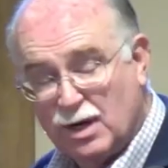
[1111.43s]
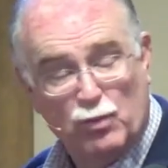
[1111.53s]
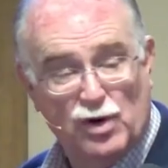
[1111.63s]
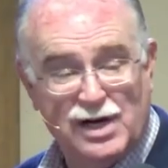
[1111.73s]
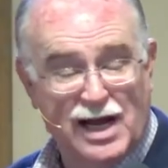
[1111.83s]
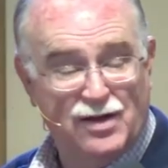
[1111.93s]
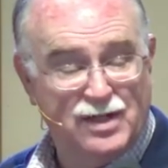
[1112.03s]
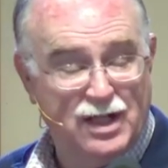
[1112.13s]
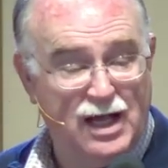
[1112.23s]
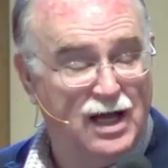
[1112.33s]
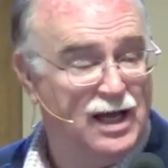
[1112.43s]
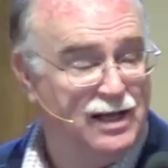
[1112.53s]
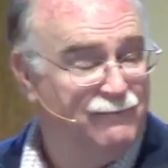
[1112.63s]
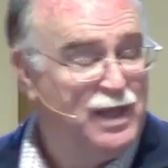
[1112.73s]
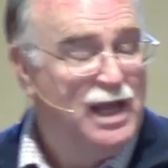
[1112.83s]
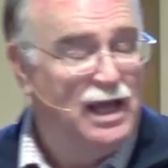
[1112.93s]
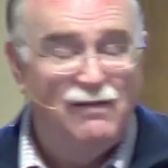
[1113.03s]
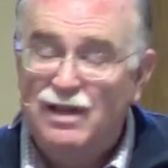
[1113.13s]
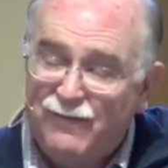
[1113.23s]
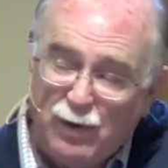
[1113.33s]
somewhere down the line.
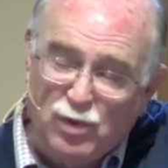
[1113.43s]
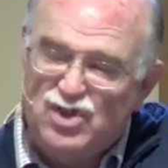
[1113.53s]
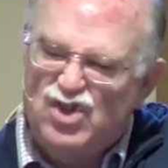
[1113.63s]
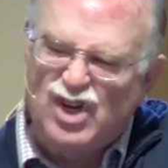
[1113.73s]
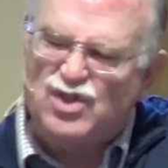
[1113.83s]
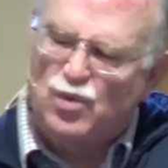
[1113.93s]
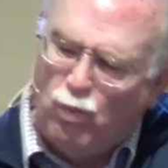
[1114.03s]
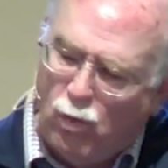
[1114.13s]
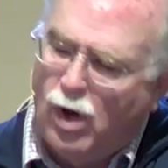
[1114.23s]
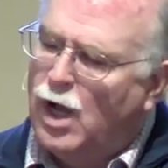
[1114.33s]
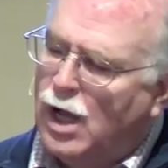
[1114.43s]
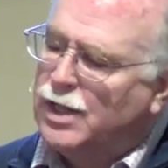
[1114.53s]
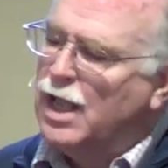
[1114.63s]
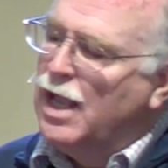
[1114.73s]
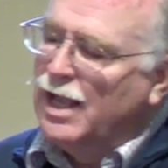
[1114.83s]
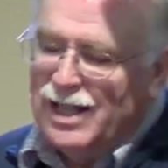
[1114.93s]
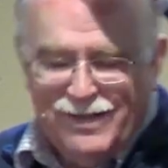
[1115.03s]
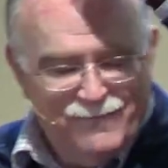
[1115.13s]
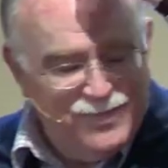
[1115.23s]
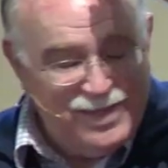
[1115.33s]
Even if it was just one,
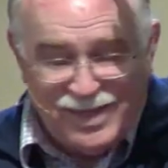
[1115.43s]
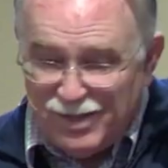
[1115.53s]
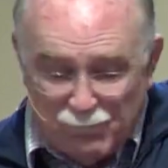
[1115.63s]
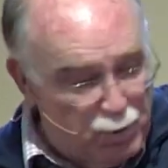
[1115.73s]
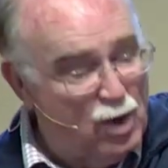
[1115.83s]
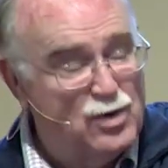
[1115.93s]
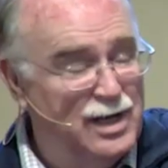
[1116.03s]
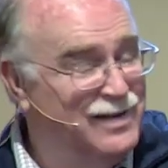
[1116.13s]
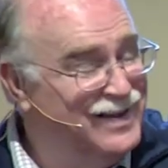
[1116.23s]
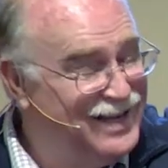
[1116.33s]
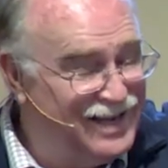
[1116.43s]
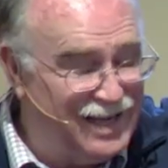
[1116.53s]
you broke it.